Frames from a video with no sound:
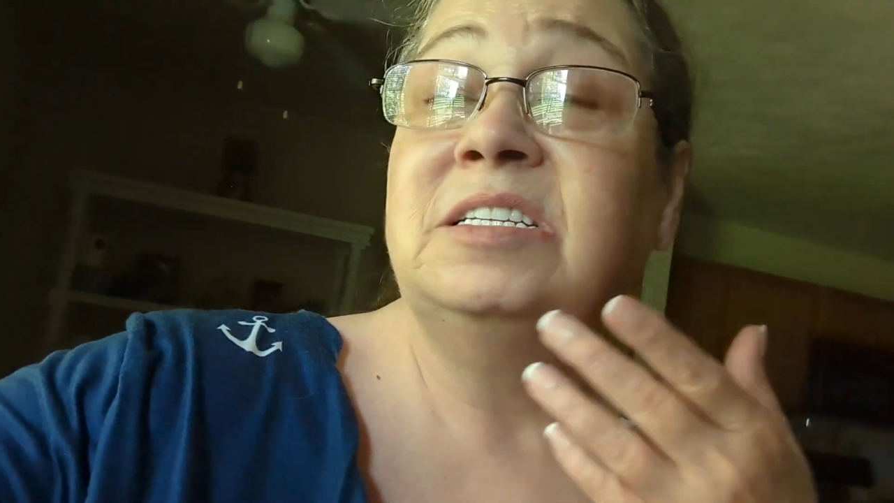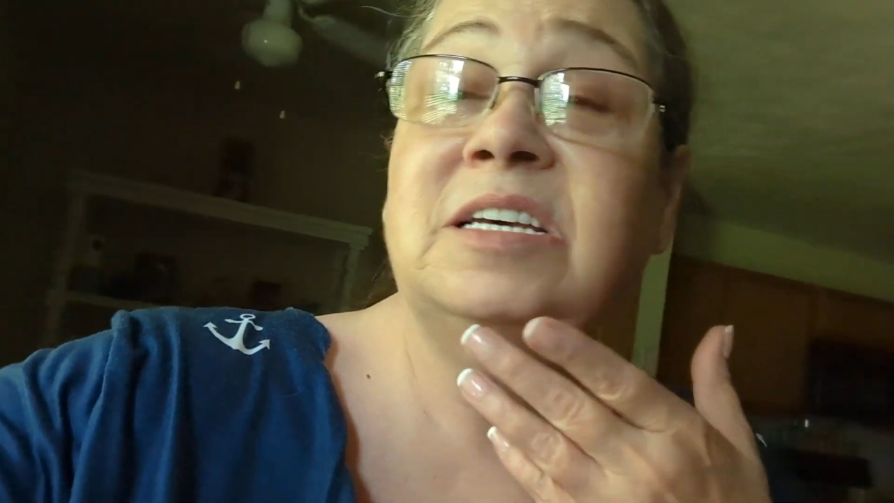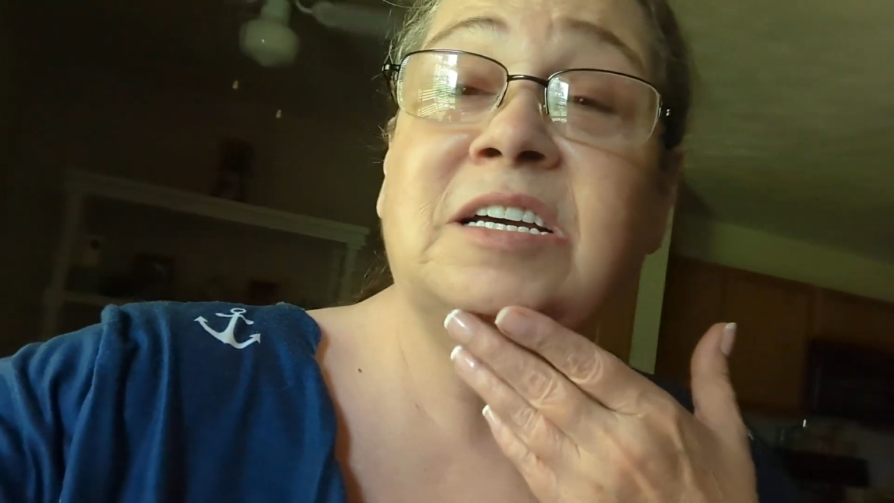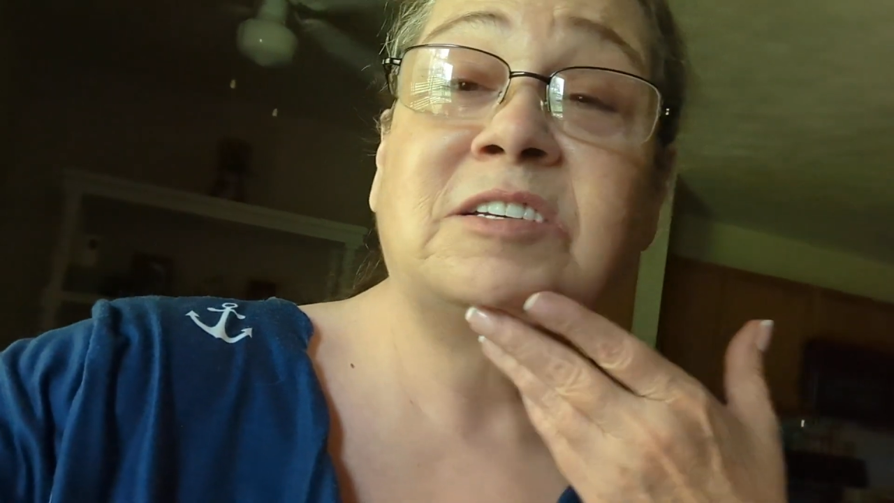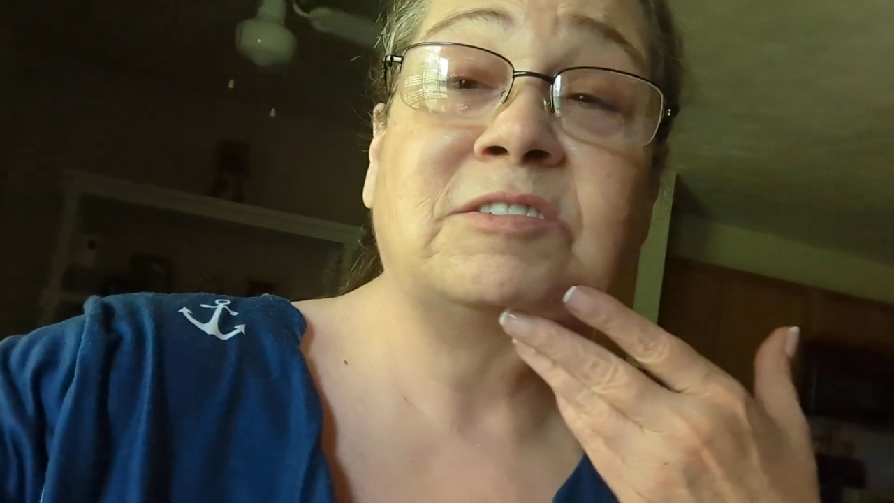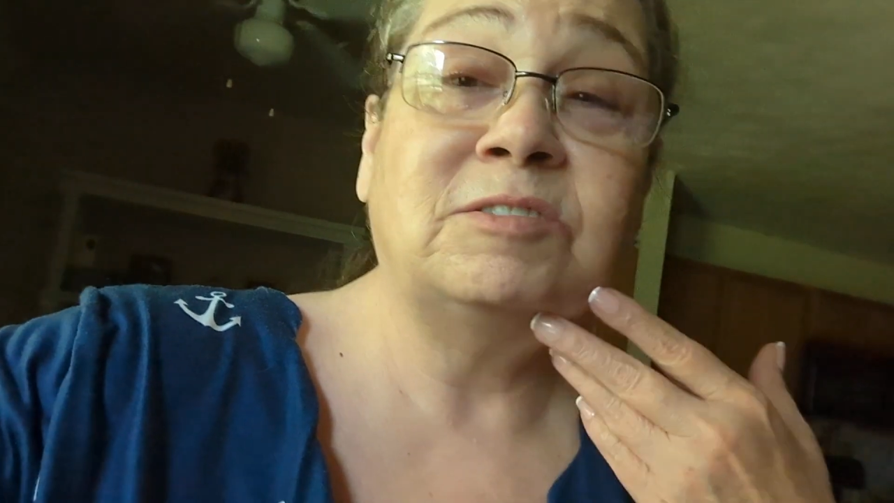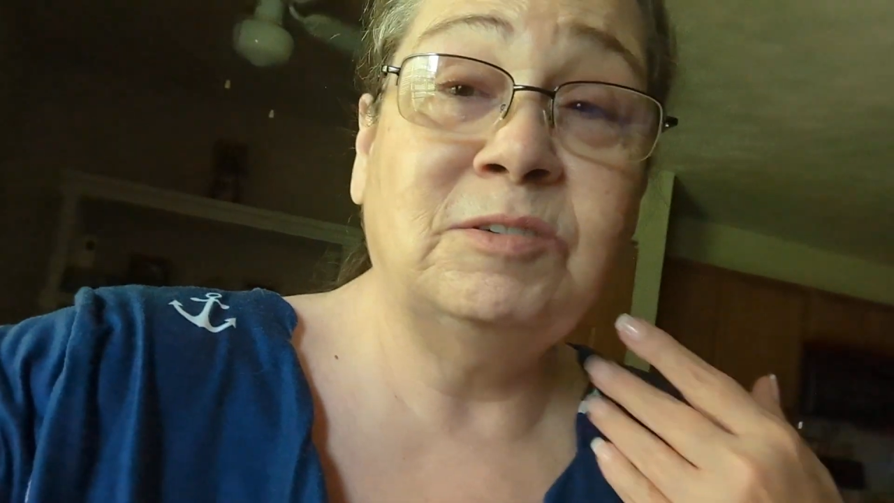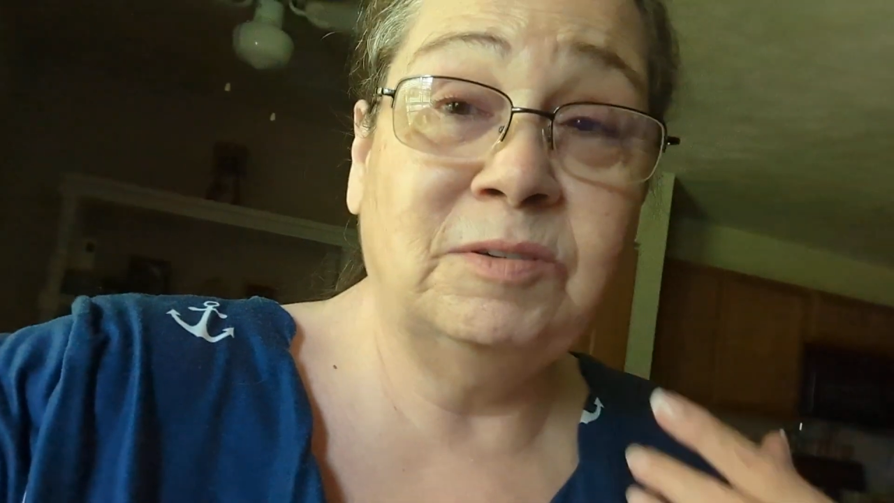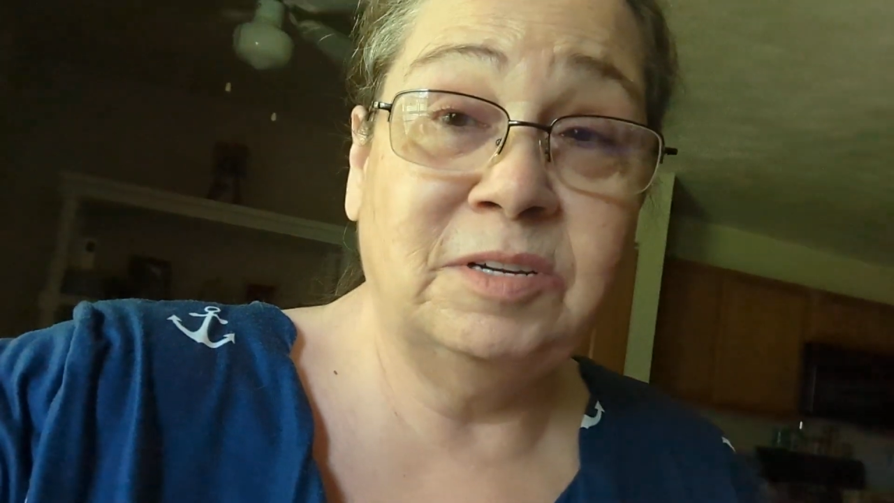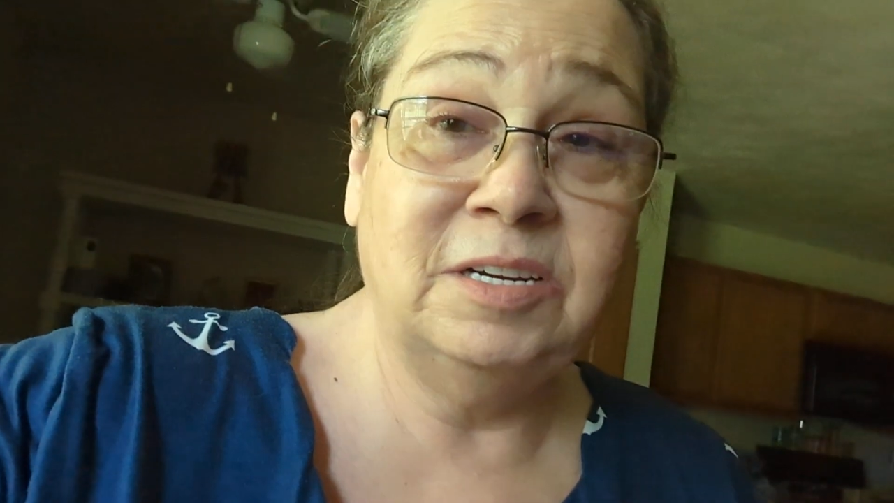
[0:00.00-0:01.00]
texture
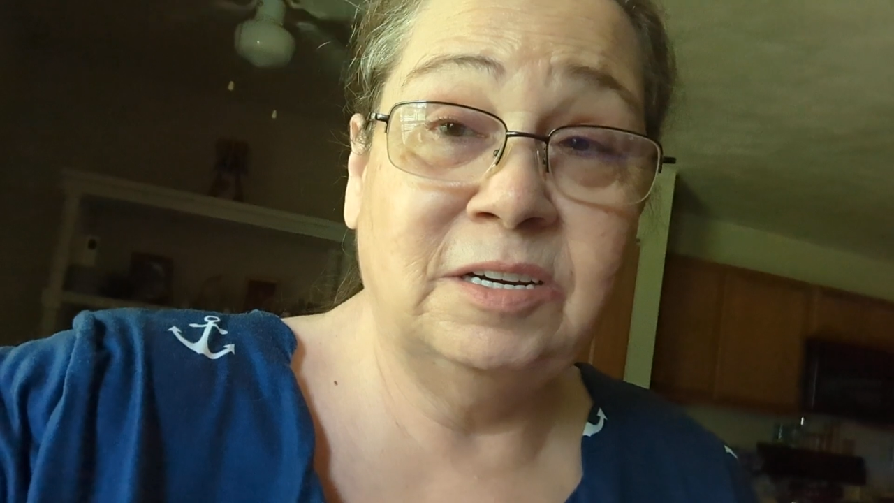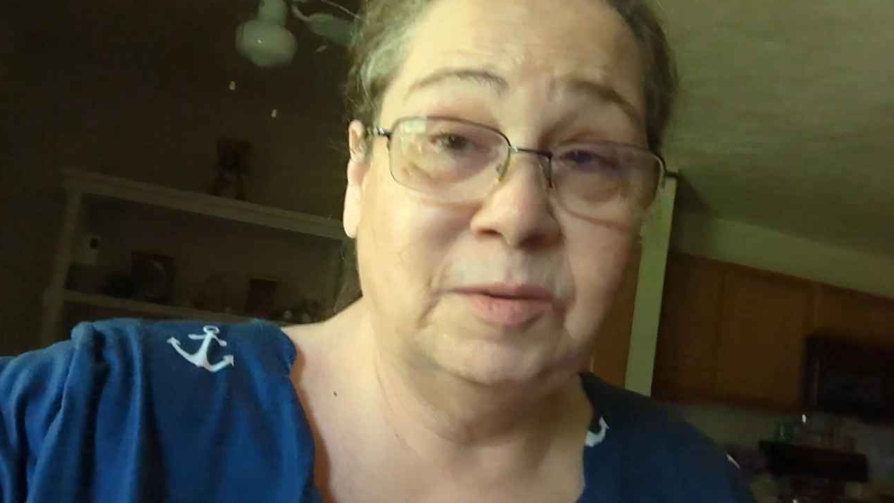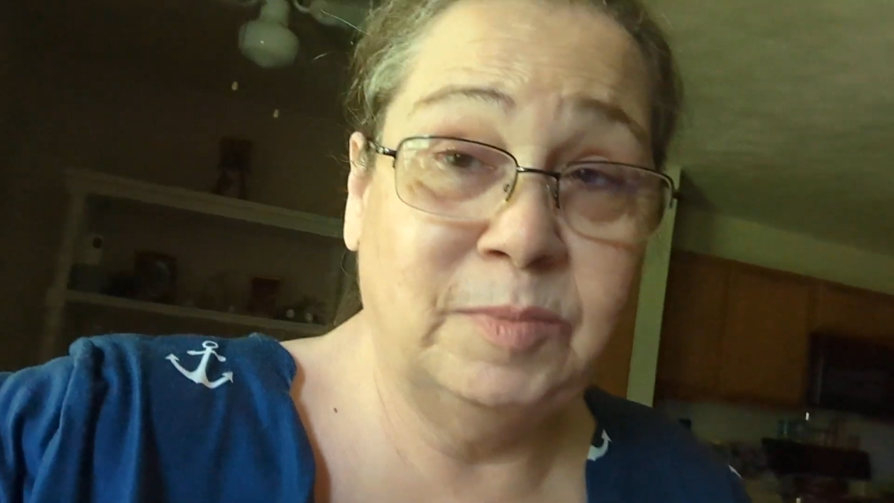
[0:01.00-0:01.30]
to it here,